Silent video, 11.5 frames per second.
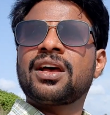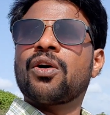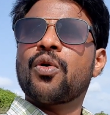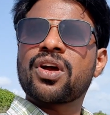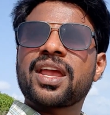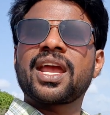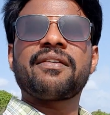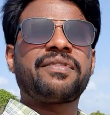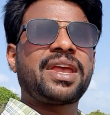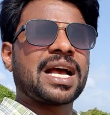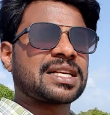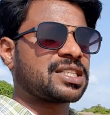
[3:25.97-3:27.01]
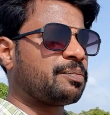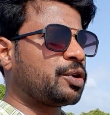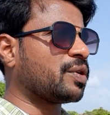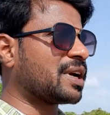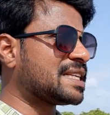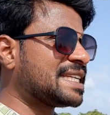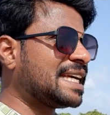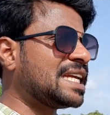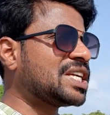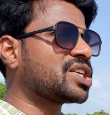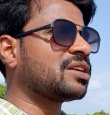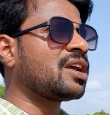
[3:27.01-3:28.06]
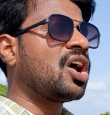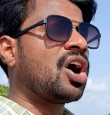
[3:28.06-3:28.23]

okay, we accept your resignation,